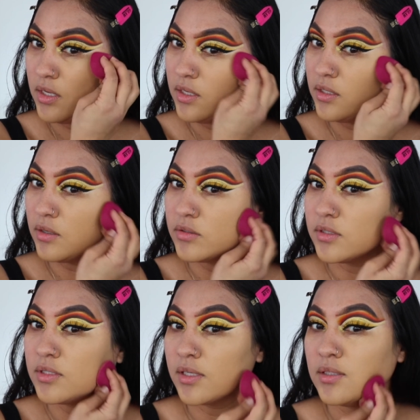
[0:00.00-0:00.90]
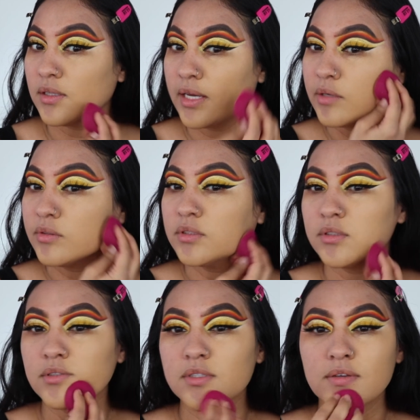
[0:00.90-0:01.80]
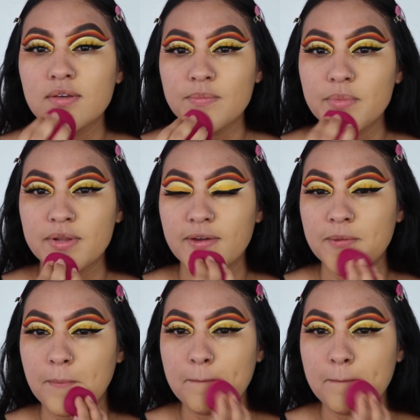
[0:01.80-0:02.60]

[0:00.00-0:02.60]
And I was gonna get the lighter one, so it was pretty good.